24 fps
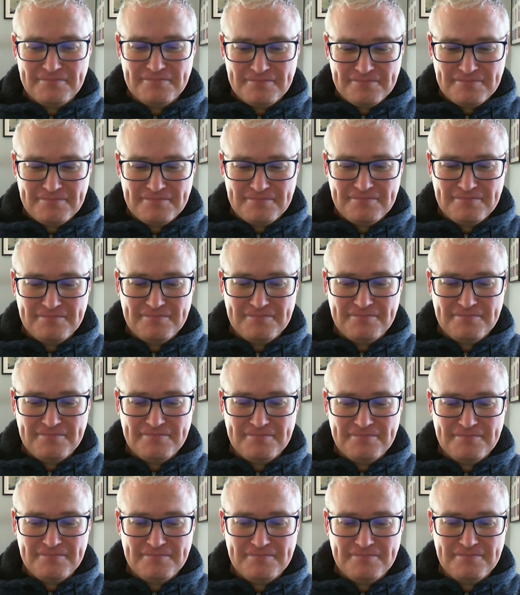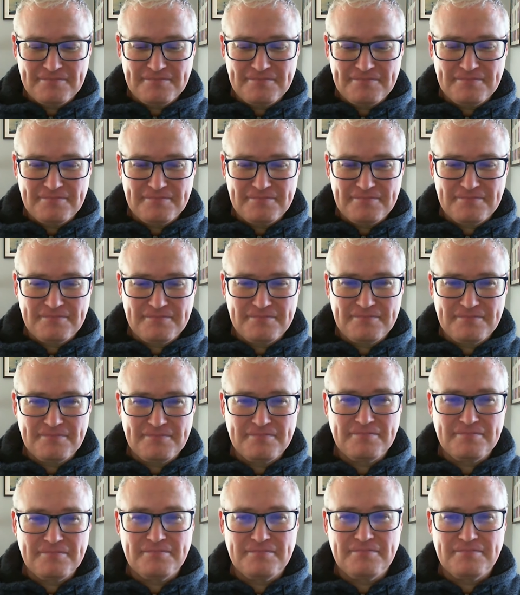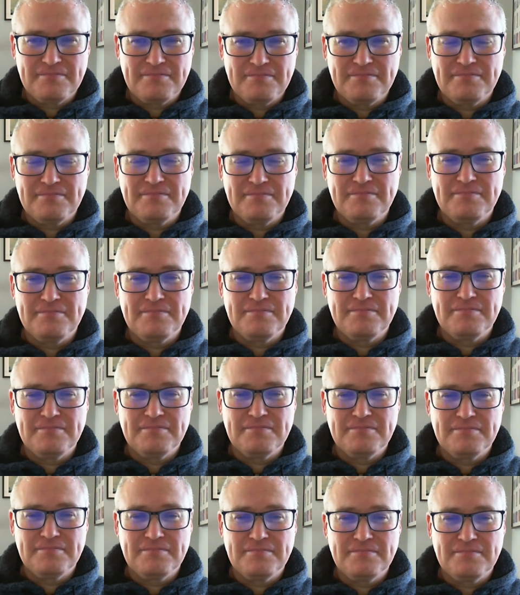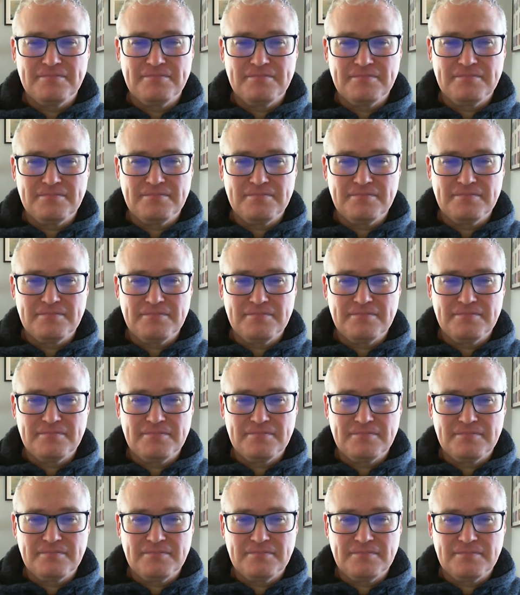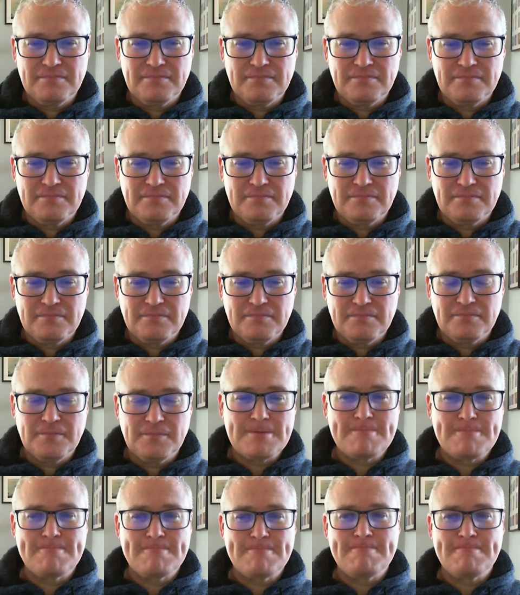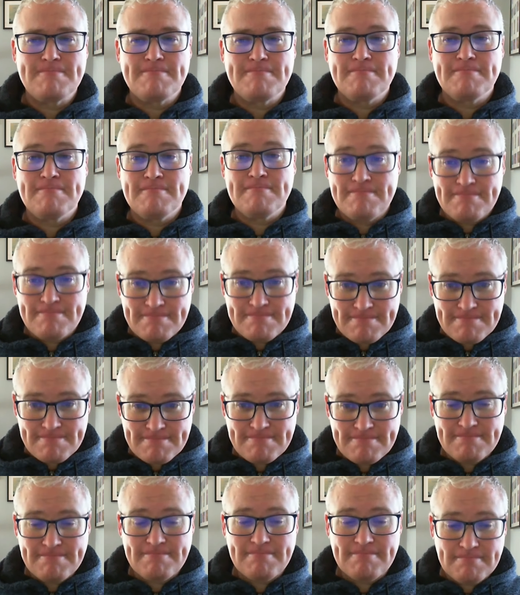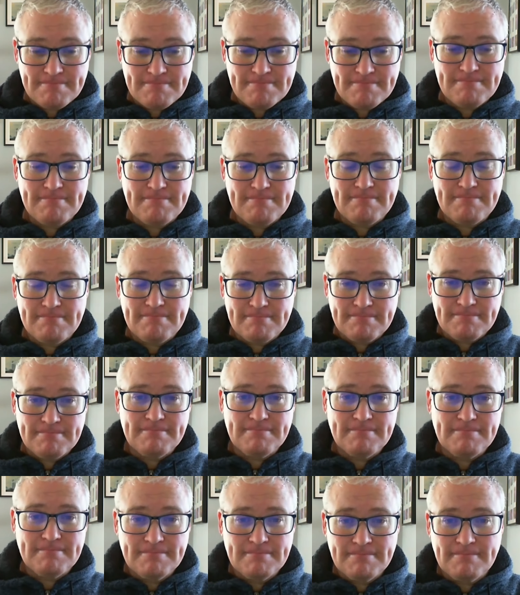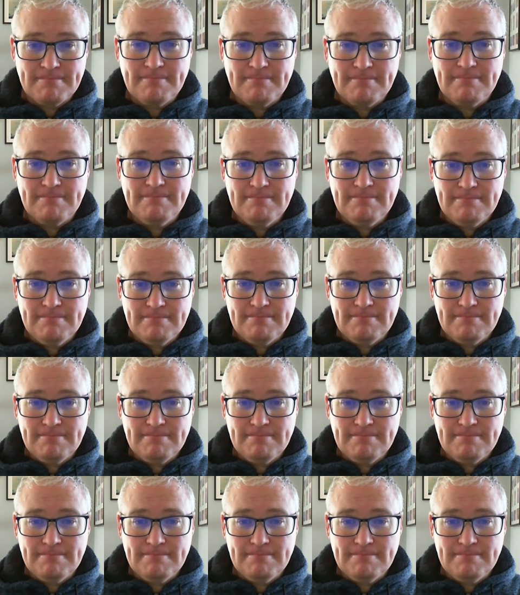The person shown says nothing.